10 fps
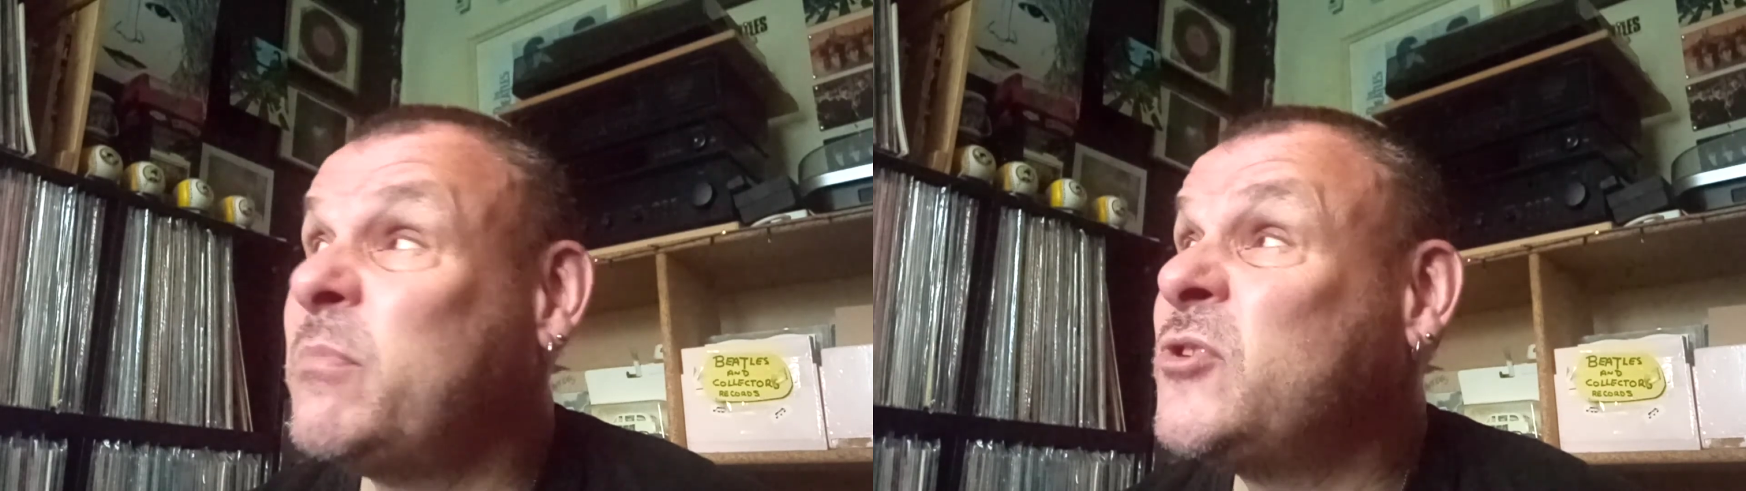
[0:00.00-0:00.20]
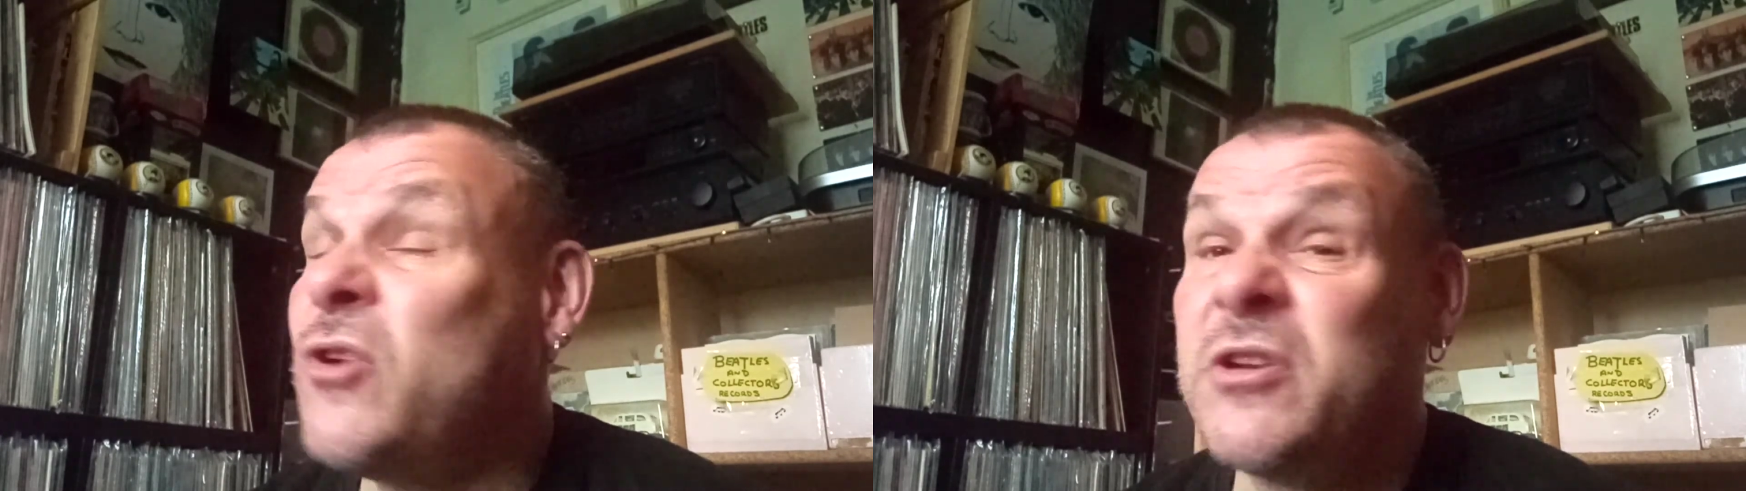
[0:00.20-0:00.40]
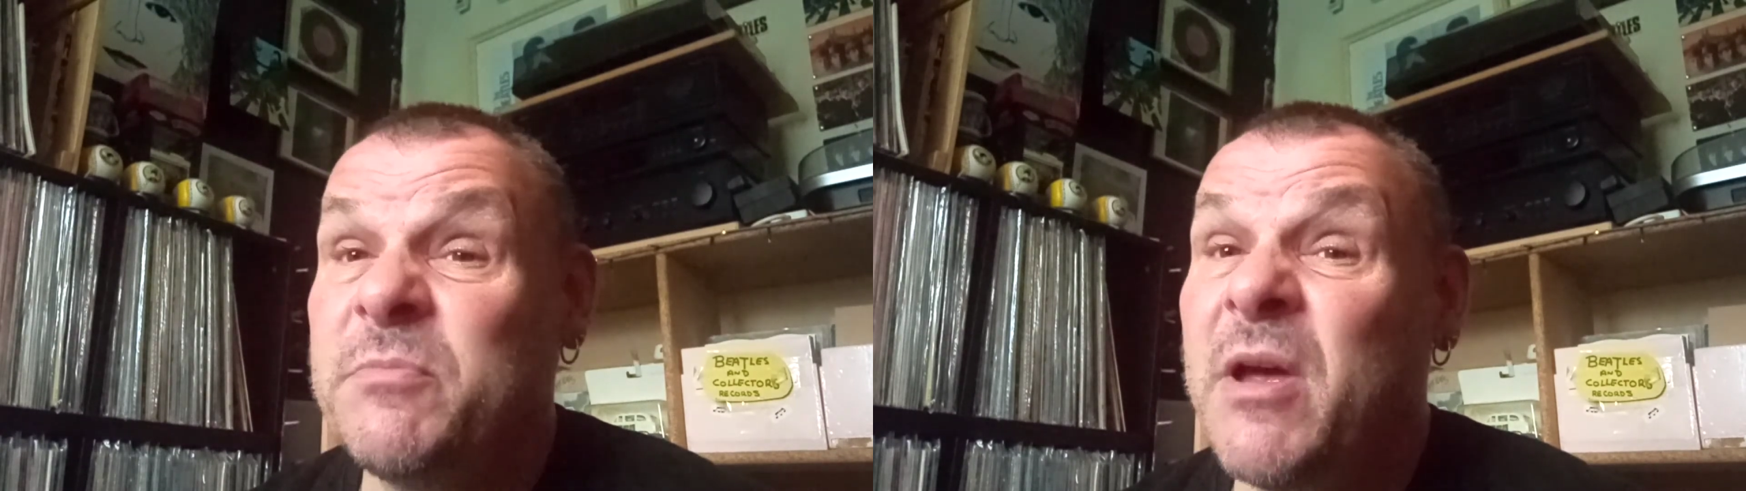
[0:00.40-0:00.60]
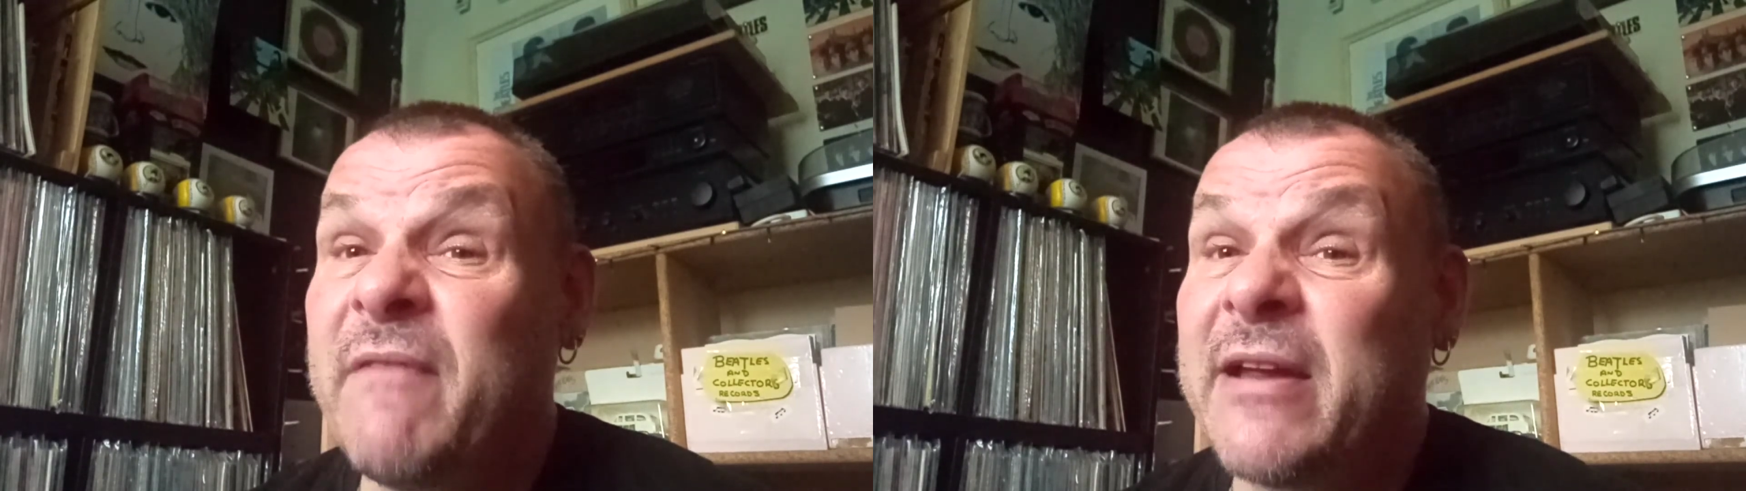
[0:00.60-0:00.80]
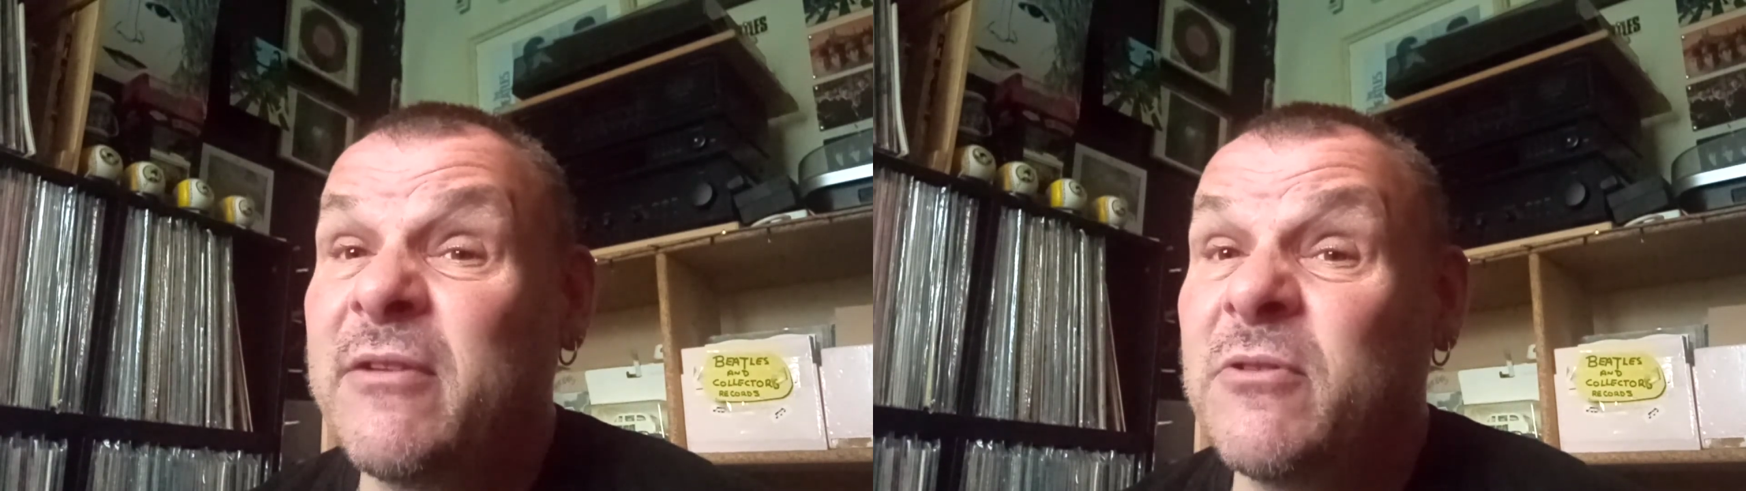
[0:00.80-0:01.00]
majority of my
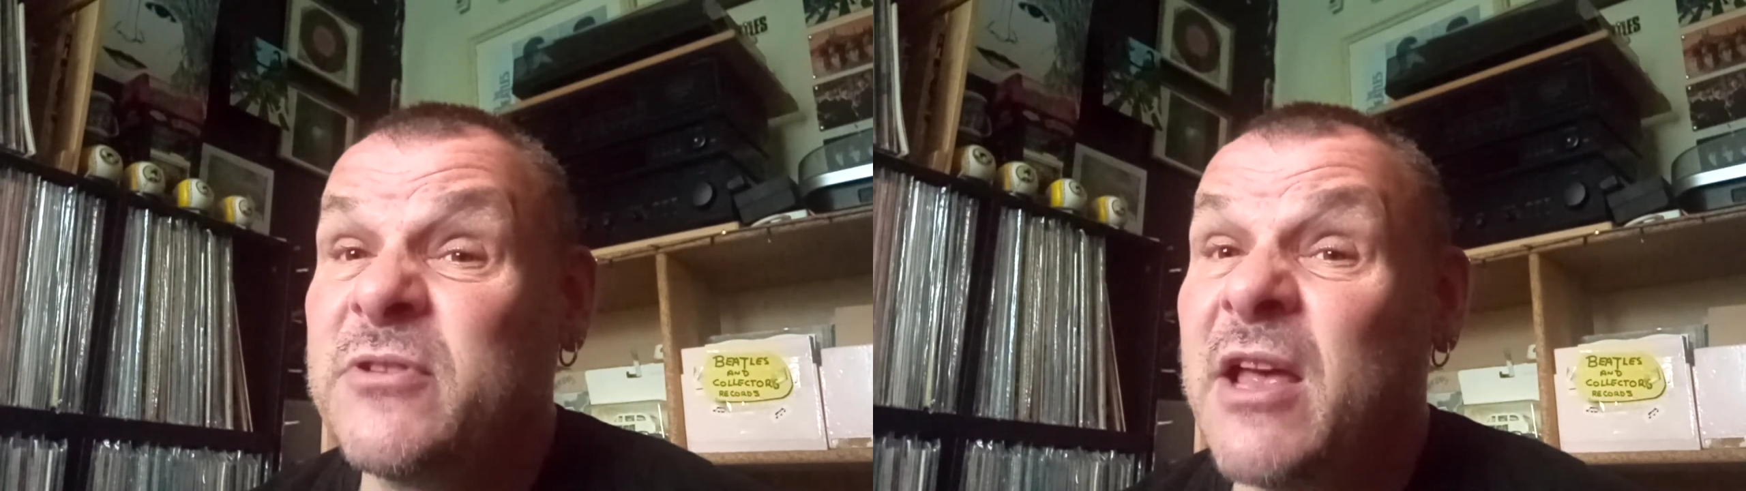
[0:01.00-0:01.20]
records,